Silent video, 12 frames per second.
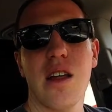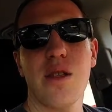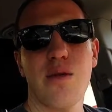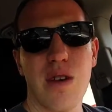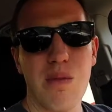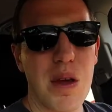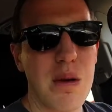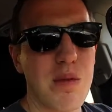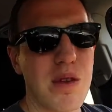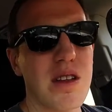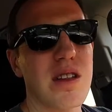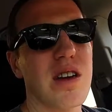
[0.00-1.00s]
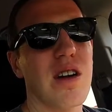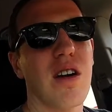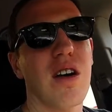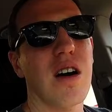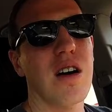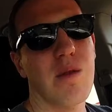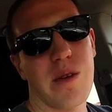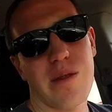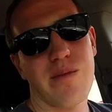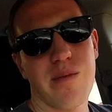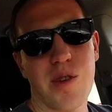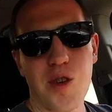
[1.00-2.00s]
3 people in the car.
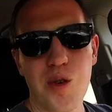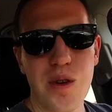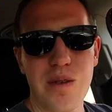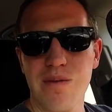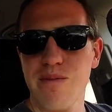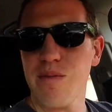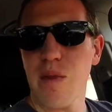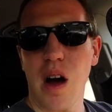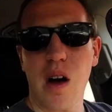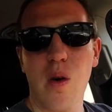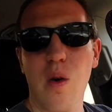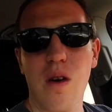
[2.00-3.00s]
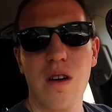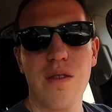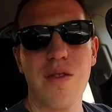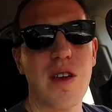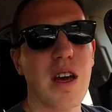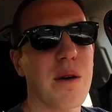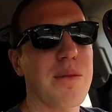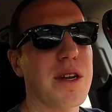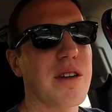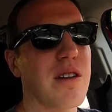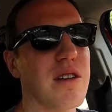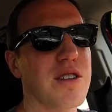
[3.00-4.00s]
Well, 2 1/4 if you count my
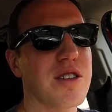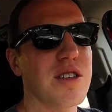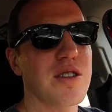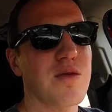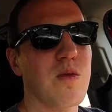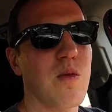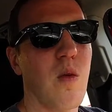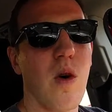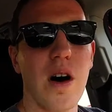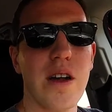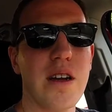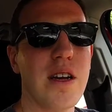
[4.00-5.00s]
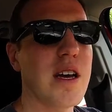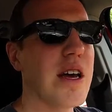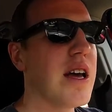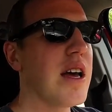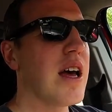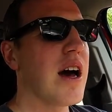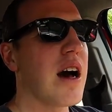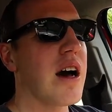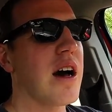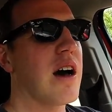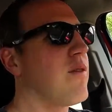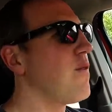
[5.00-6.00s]
daughter. She's 1.
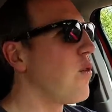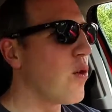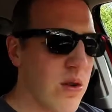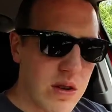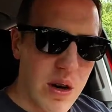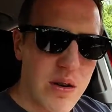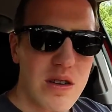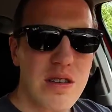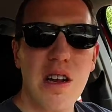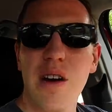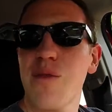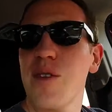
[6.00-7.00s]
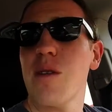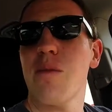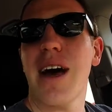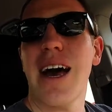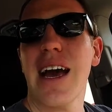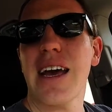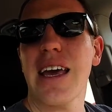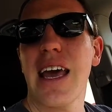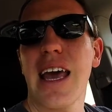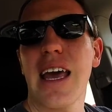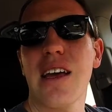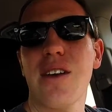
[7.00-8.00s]
Full load of stuff in the back,
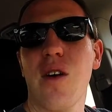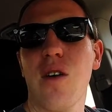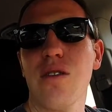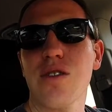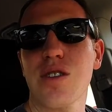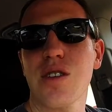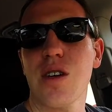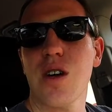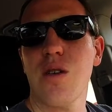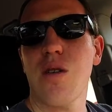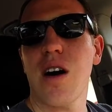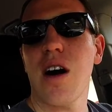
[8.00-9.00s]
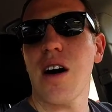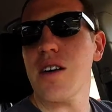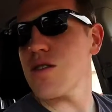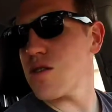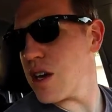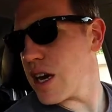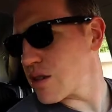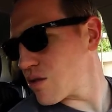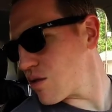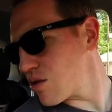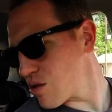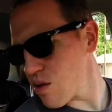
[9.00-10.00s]
and also
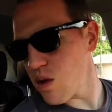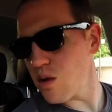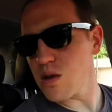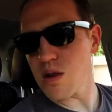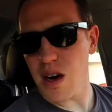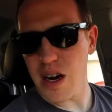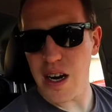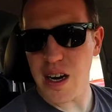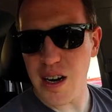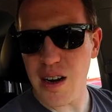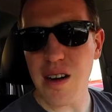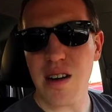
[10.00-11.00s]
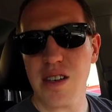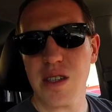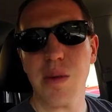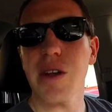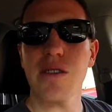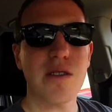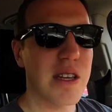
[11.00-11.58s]
extra stroller here, some other